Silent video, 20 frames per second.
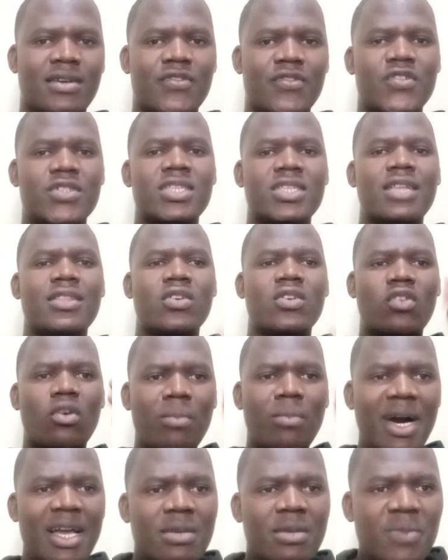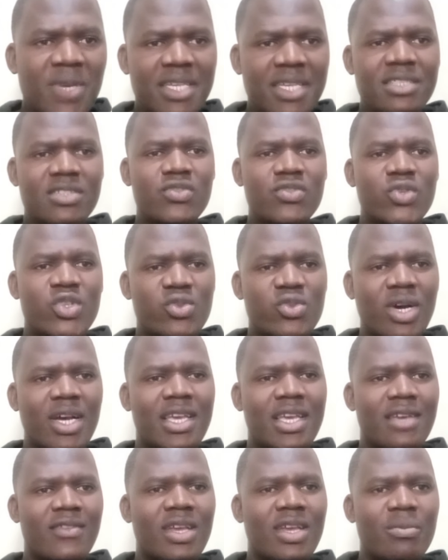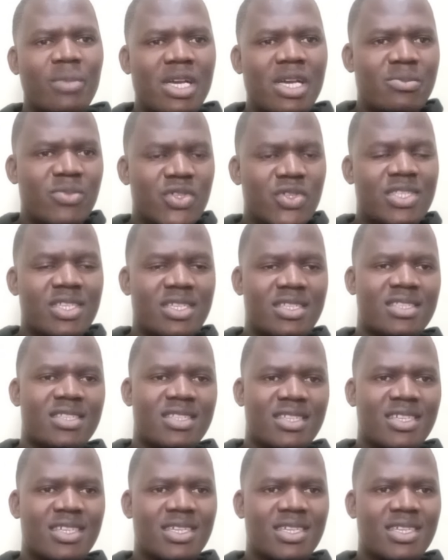Those are the commandments which were given by Moses.